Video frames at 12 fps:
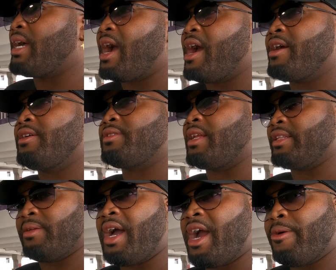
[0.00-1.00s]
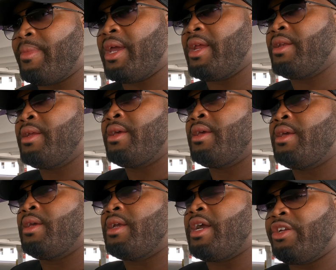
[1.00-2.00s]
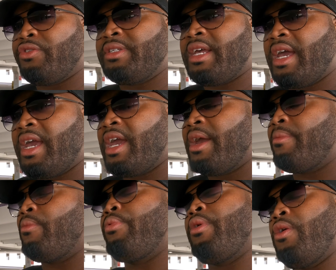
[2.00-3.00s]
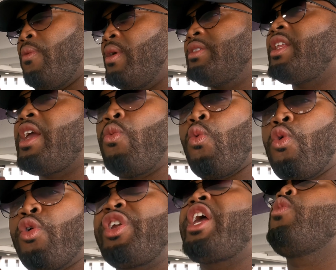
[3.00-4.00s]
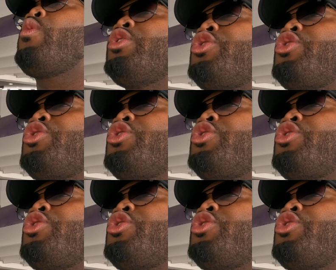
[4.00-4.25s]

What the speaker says: tires, like the Ironman countries I had, bro, once they wore, they were